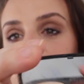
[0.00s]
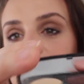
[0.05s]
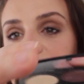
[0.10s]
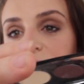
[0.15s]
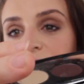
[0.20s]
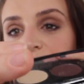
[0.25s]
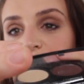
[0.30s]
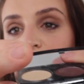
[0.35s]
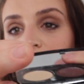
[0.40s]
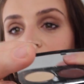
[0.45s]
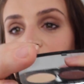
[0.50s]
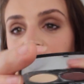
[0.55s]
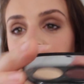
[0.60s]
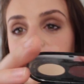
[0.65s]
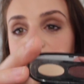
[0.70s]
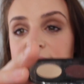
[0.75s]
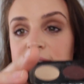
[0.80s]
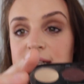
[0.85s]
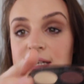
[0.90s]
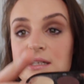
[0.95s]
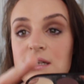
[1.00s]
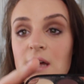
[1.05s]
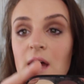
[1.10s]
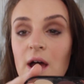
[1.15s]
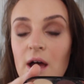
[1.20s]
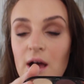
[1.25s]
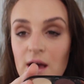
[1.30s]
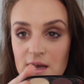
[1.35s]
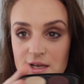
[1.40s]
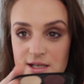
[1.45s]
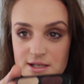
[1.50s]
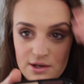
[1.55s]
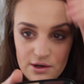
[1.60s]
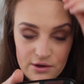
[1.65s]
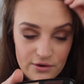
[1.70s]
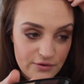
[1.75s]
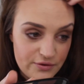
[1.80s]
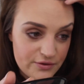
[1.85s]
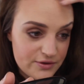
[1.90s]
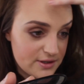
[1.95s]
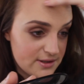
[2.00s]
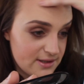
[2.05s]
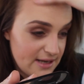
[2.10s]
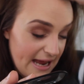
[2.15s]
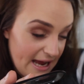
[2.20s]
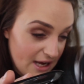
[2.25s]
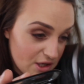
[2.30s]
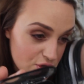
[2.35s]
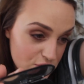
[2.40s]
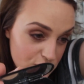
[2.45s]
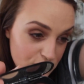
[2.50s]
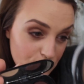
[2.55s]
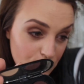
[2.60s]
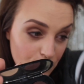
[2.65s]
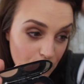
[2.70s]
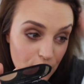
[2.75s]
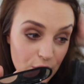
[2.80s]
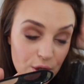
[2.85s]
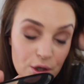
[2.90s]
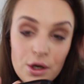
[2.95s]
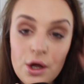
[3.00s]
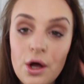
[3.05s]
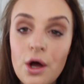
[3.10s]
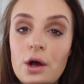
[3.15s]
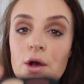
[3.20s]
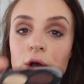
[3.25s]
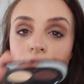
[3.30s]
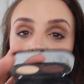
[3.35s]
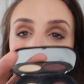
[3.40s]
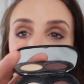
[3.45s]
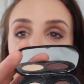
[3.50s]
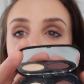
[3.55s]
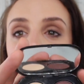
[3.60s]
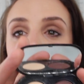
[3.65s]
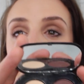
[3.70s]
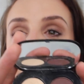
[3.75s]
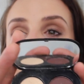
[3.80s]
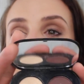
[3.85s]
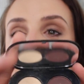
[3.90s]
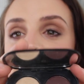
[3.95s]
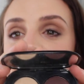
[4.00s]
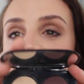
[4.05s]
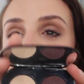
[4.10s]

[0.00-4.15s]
which is why I did a soft natural look on my eyes